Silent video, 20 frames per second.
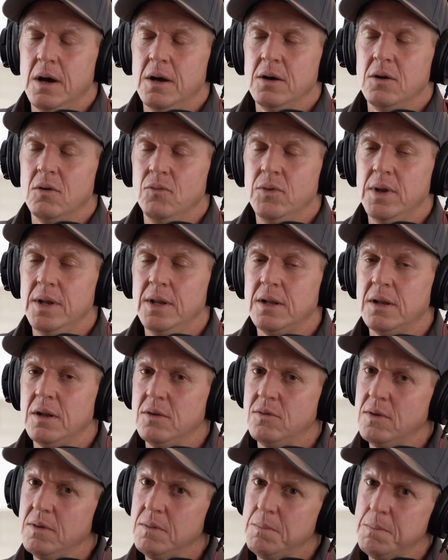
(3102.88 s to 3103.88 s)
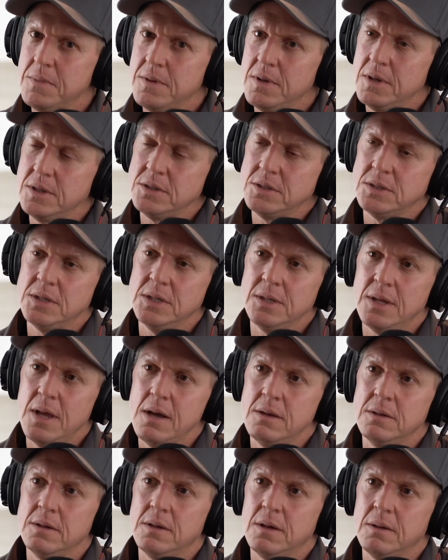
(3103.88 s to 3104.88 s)
I got really close. I touched it
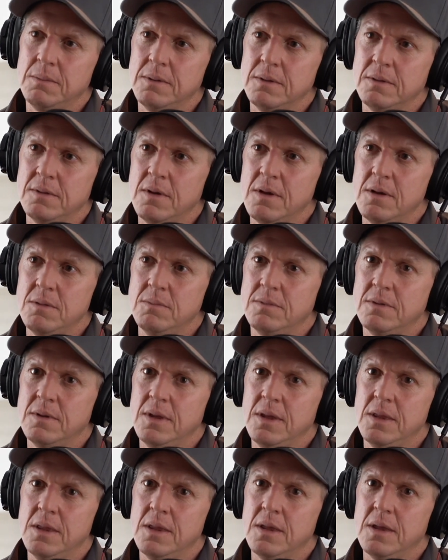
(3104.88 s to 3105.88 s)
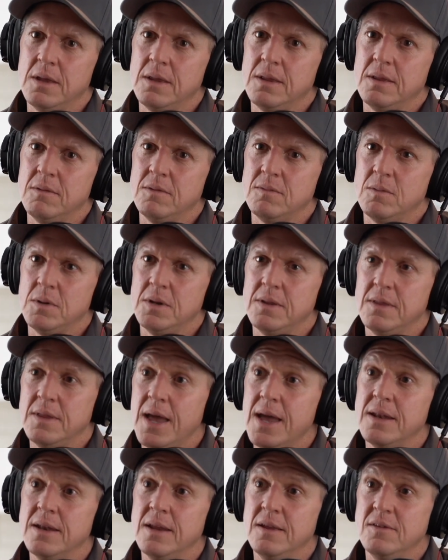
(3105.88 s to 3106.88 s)
down a couple of times. There was one of the
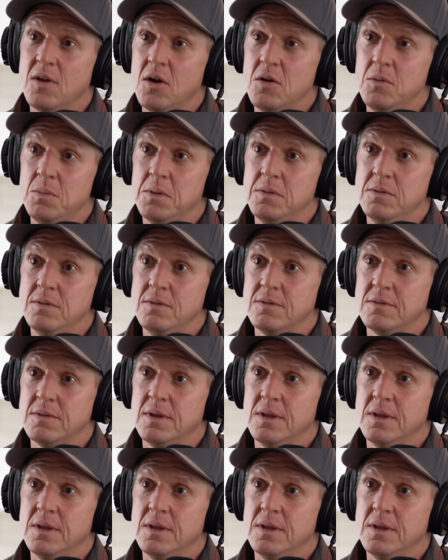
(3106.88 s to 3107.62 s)
Etnies Opens